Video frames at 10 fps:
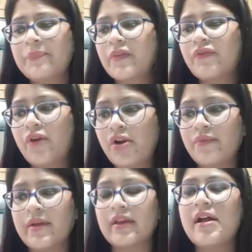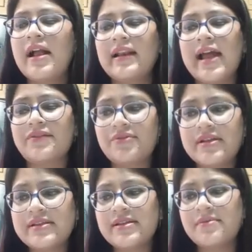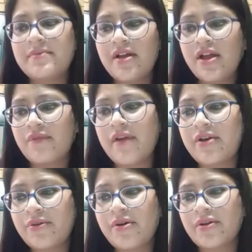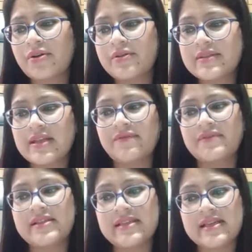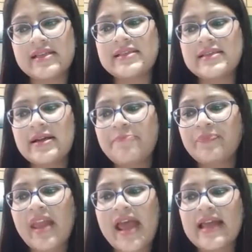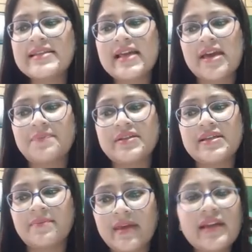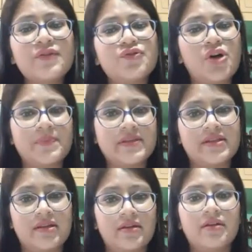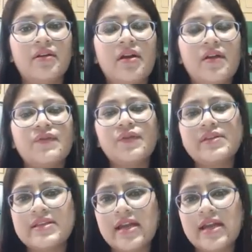following: laterism, veno-occlusive disease, and epidemic dropsy. So these are